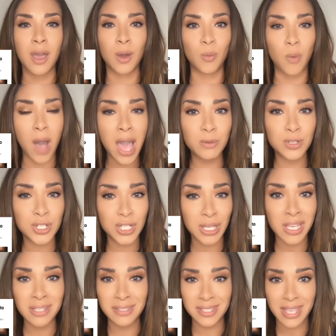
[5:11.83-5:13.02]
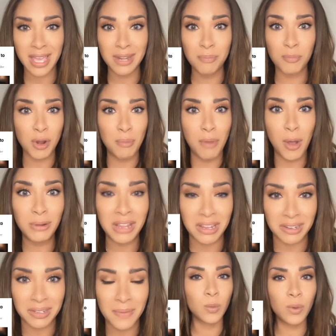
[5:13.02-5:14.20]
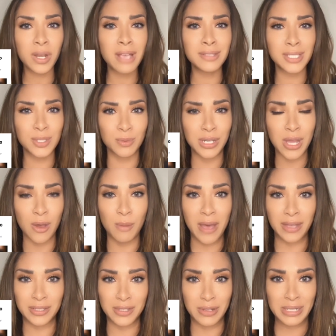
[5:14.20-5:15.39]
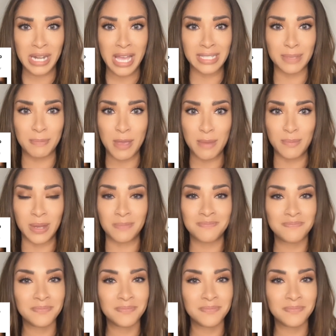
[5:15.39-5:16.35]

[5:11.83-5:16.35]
Why was she instead promoted? What else do we know about Yogananda Pittman?